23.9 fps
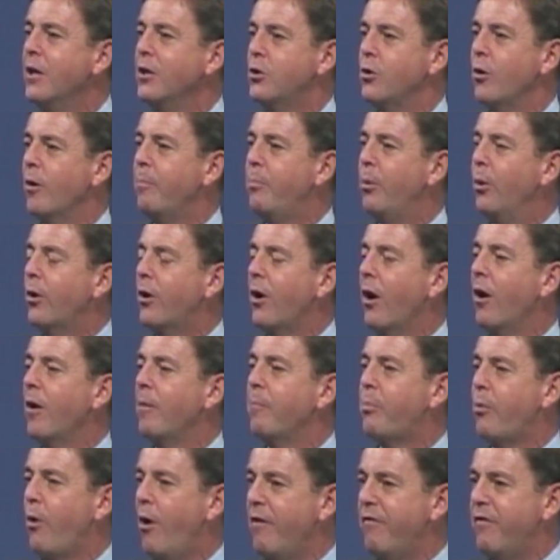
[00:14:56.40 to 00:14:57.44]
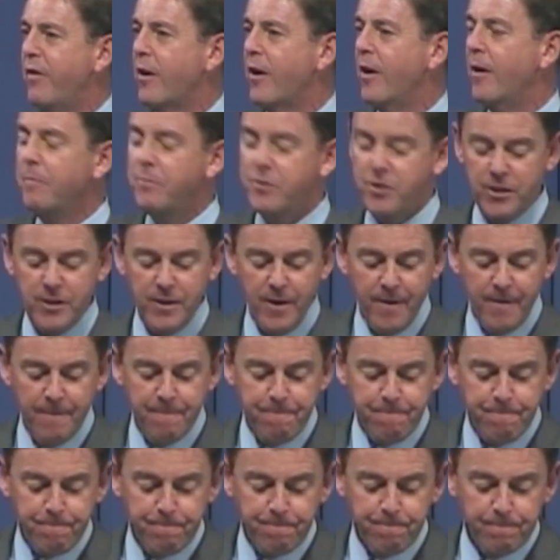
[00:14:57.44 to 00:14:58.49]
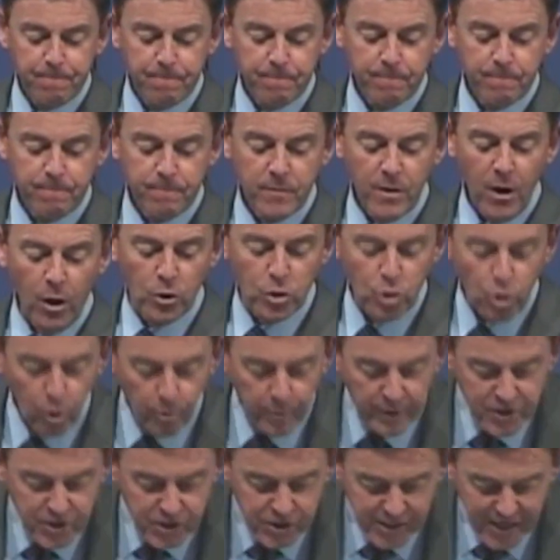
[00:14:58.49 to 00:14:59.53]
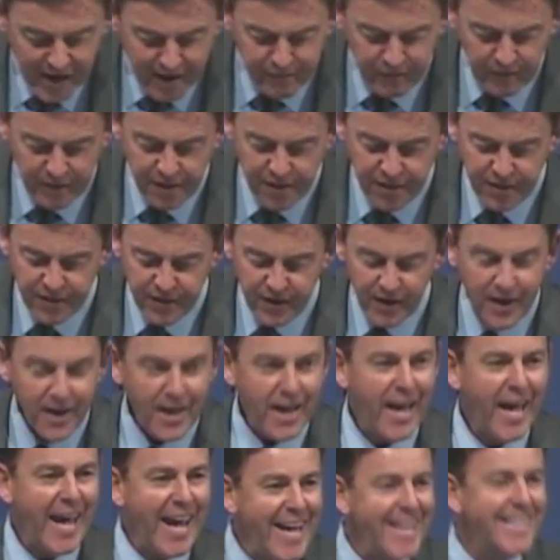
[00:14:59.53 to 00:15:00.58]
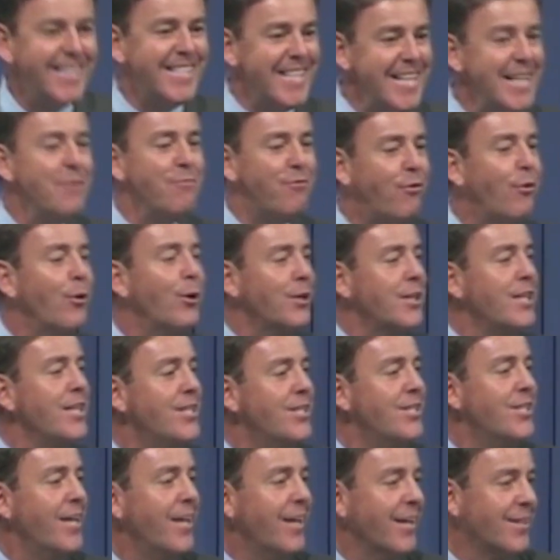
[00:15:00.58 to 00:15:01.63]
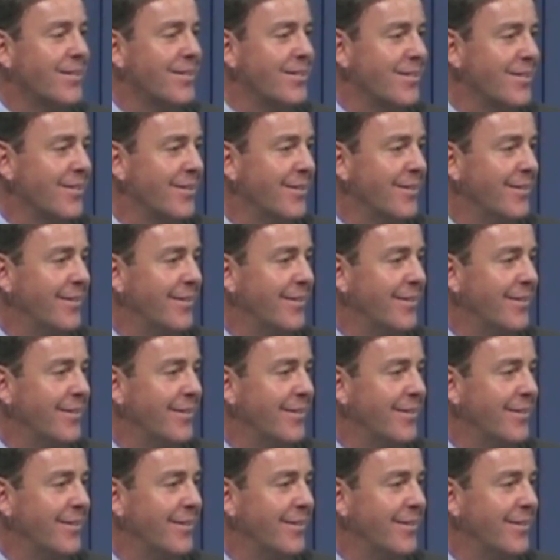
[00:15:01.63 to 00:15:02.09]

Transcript: to a book on Proverbs, October 7th, 1846.